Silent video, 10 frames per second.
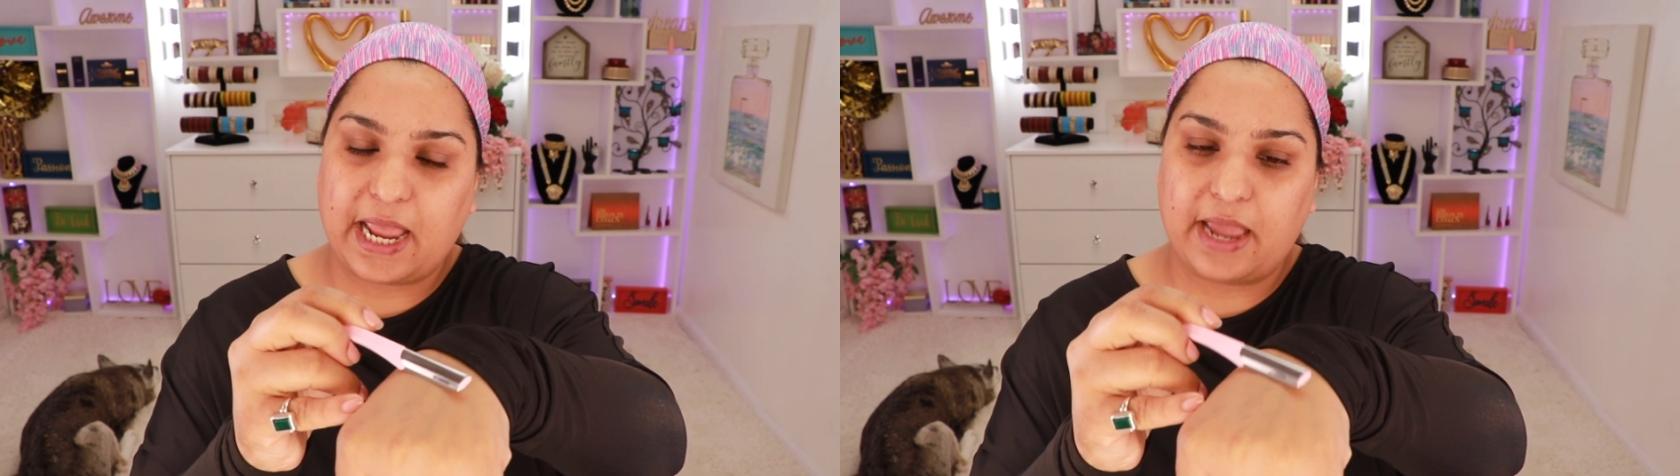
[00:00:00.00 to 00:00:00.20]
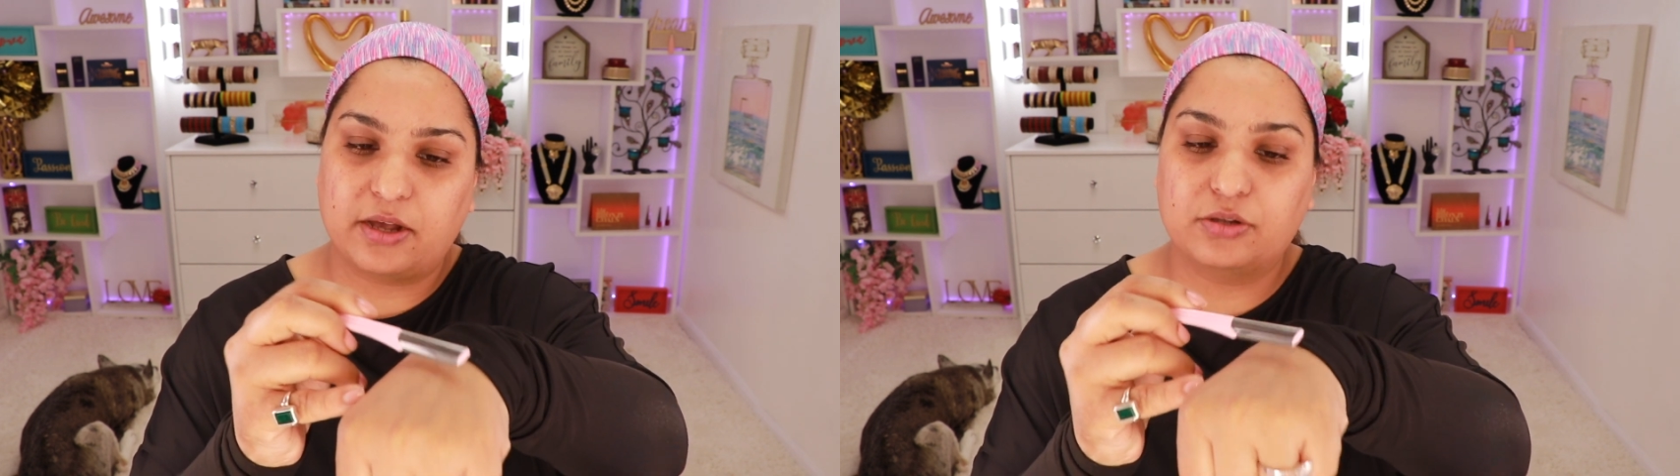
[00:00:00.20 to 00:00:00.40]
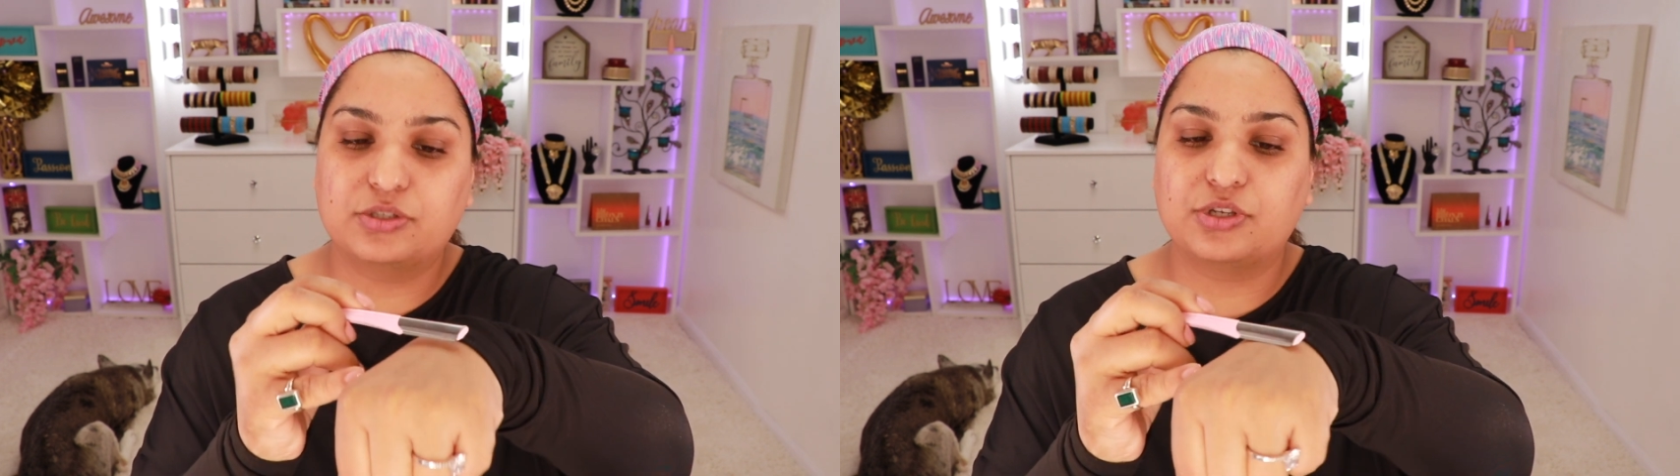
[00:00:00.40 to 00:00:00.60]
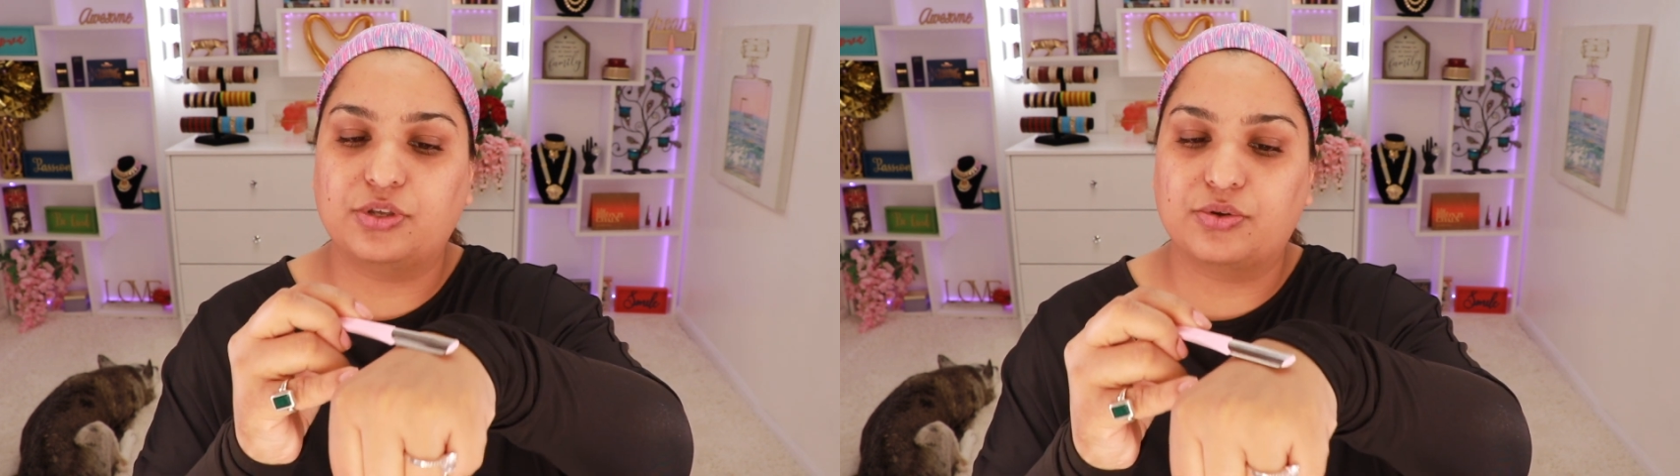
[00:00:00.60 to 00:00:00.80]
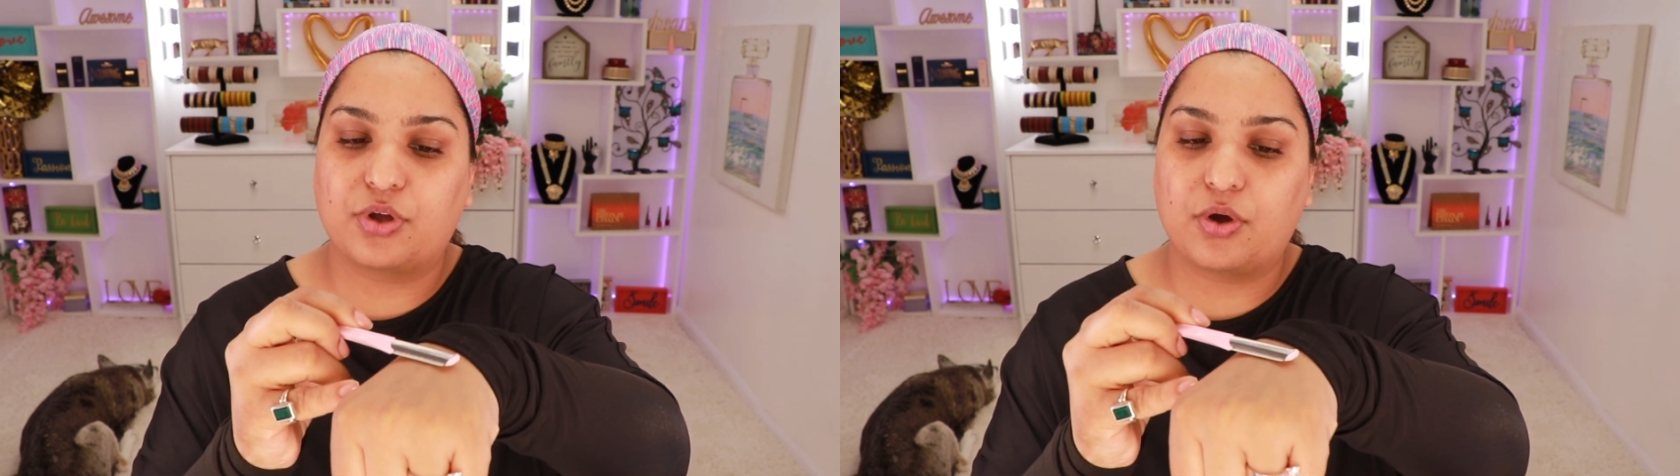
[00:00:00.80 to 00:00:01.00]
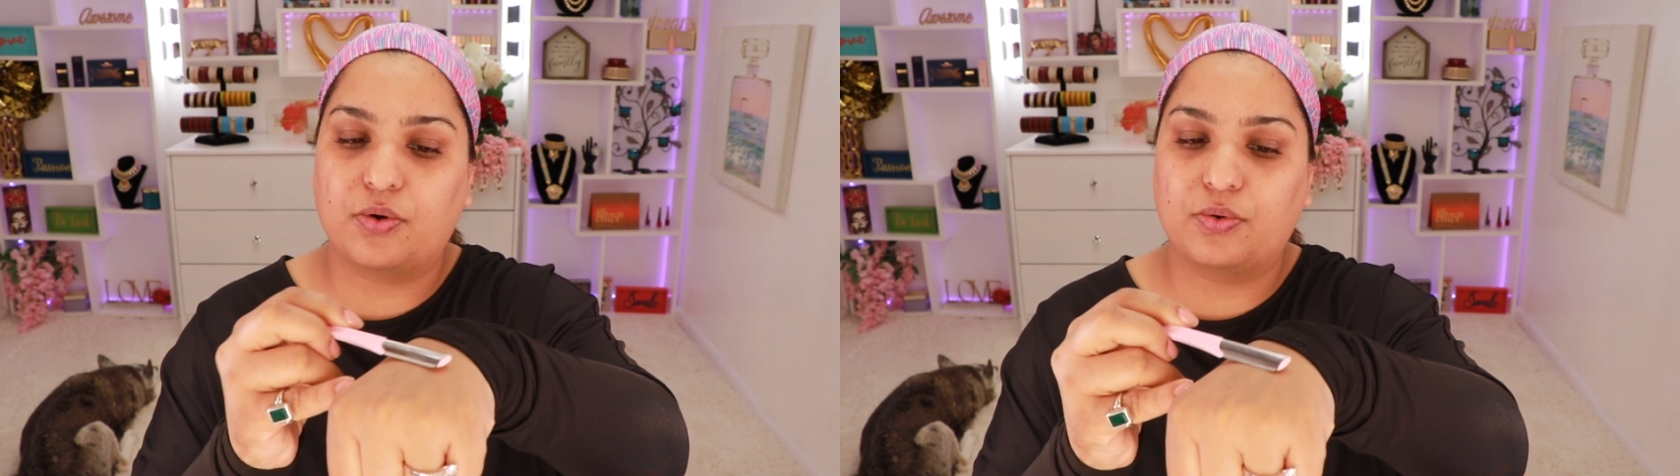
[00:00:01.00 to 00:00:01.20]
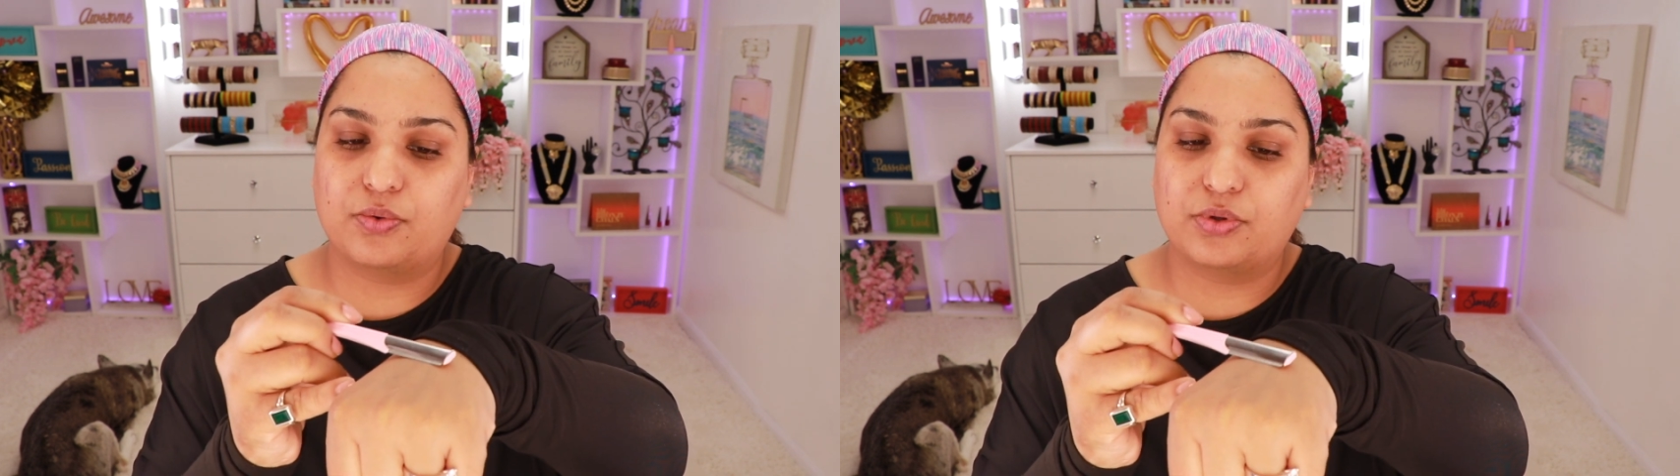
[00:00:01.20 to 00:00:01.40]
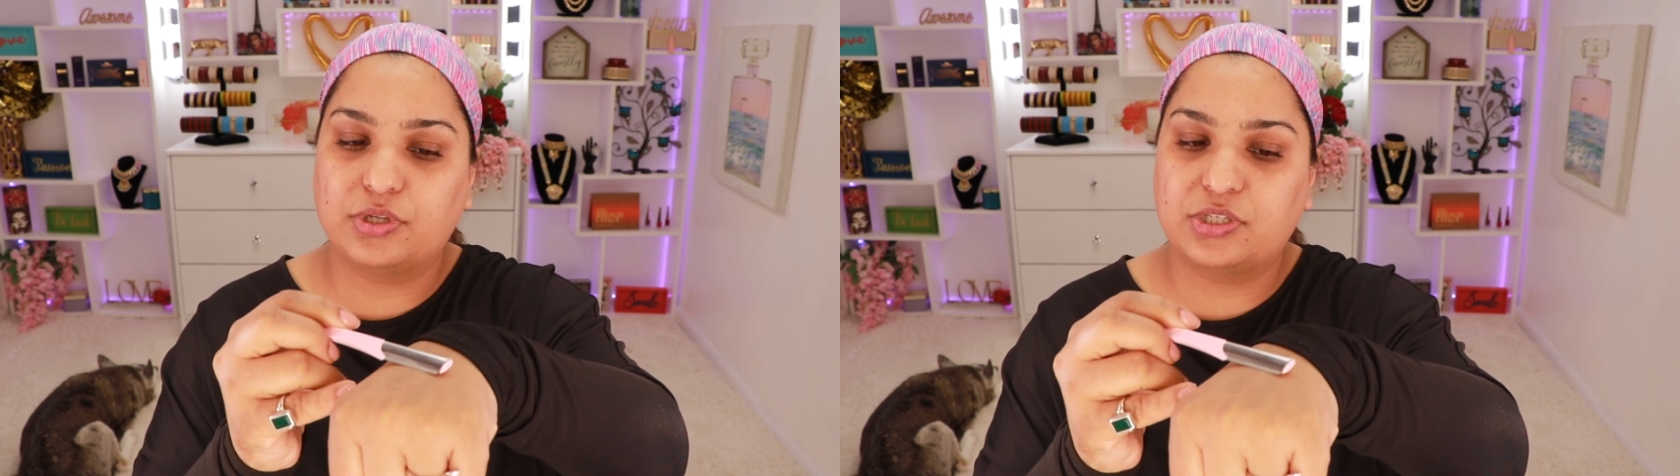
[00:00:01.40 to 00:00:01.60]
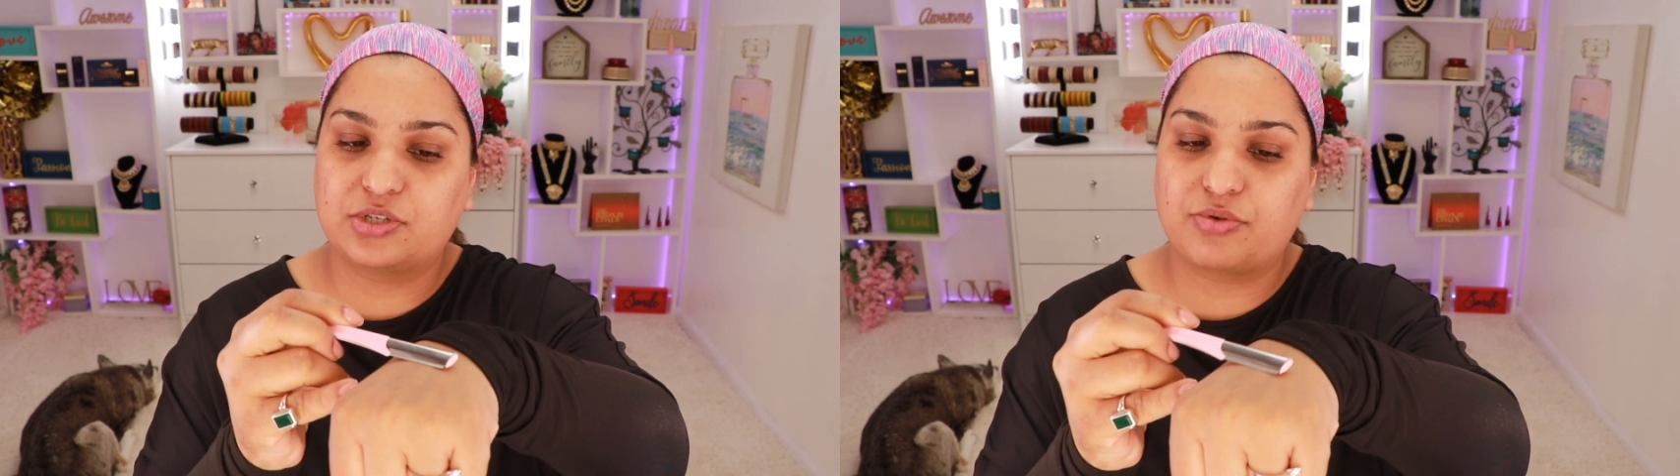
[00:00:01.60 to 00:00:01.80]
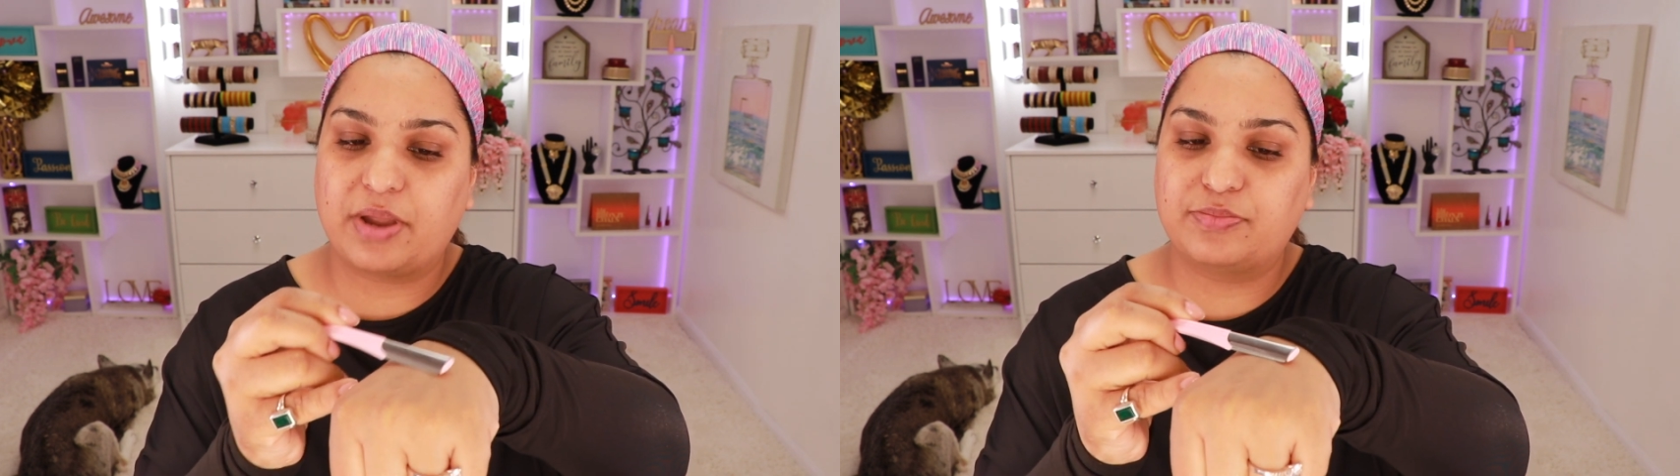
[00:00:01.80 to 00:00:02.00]
angle so you go
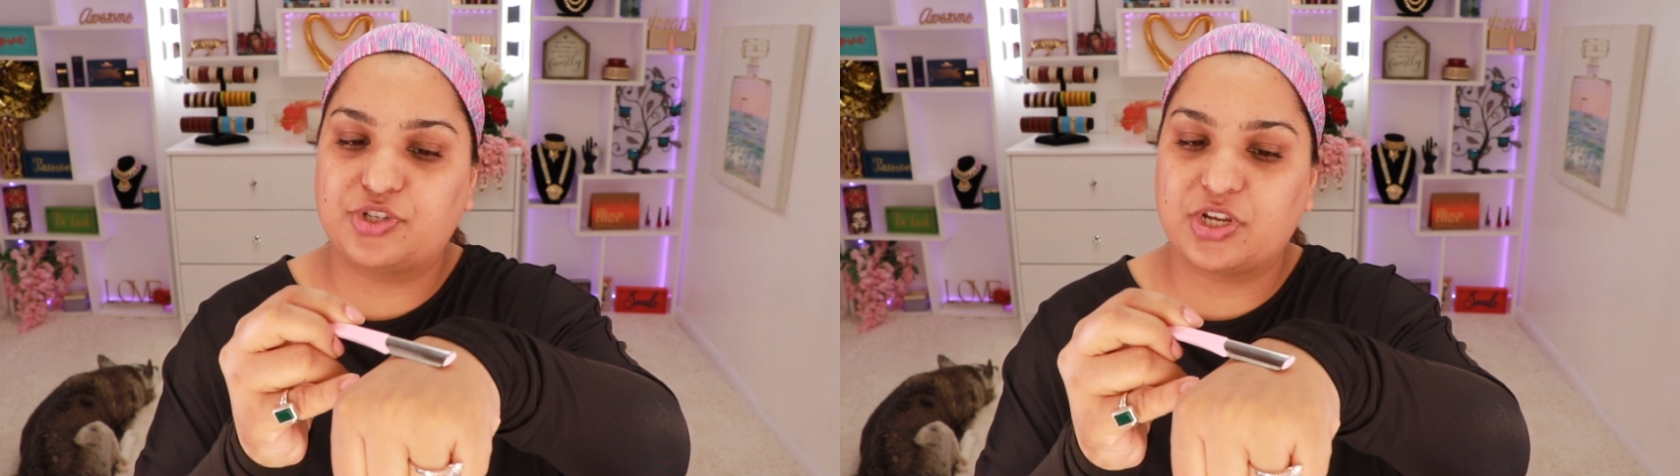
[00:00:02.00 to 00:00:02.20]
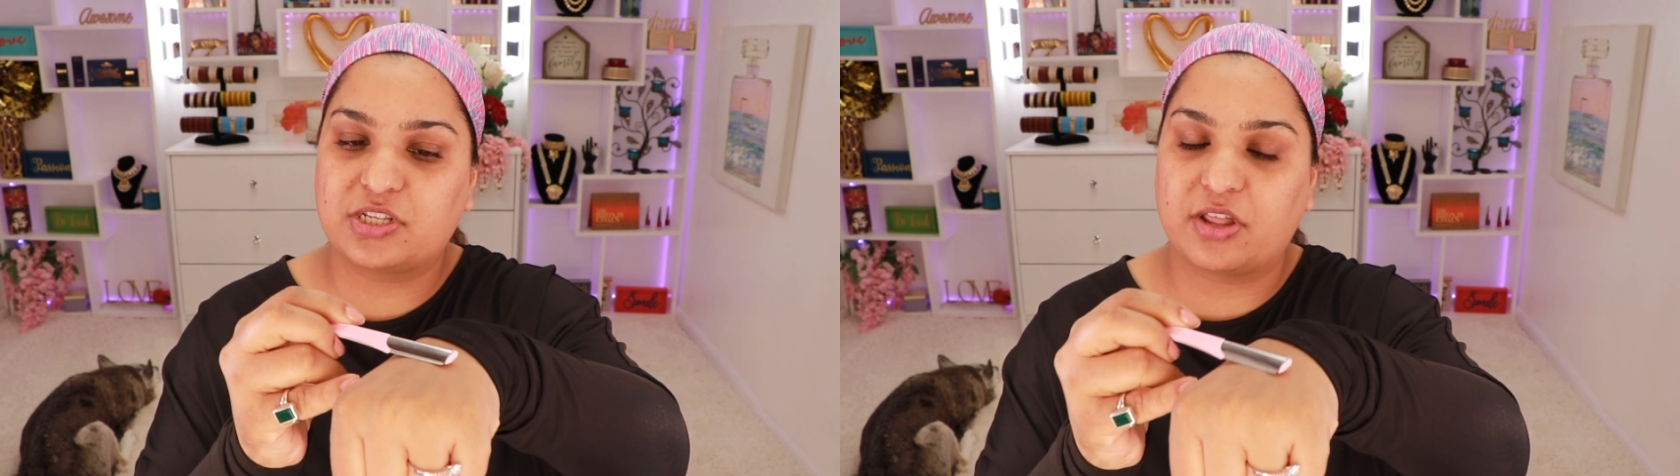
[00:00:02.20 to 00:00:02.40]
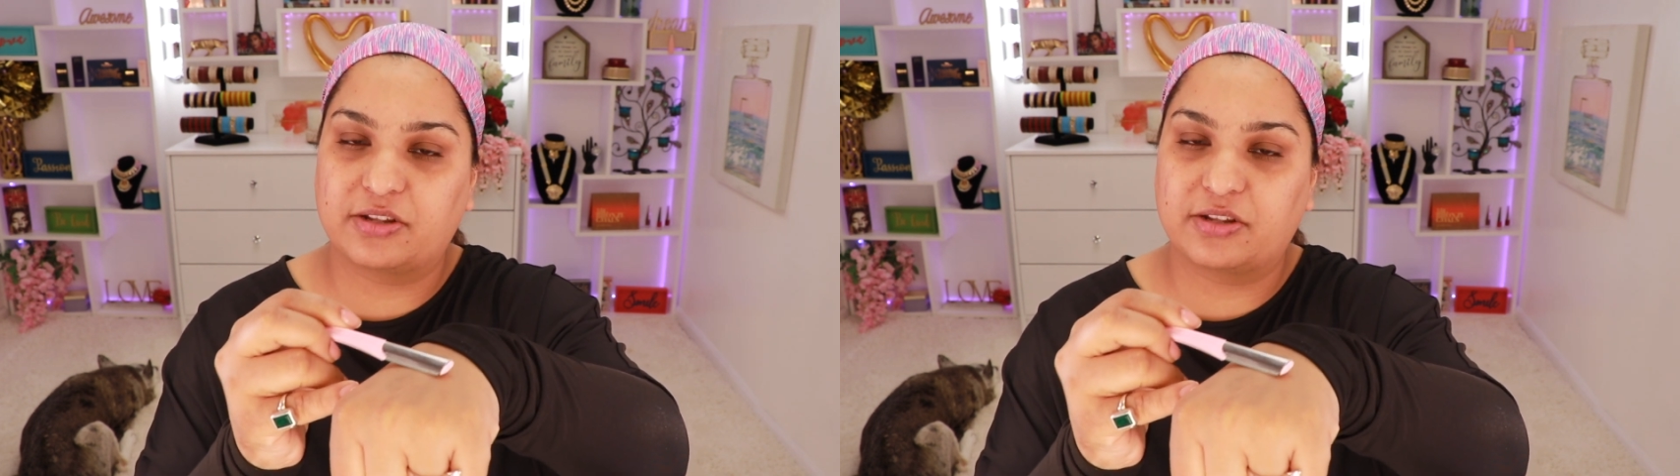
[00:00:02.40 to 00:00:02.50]
scrape just on the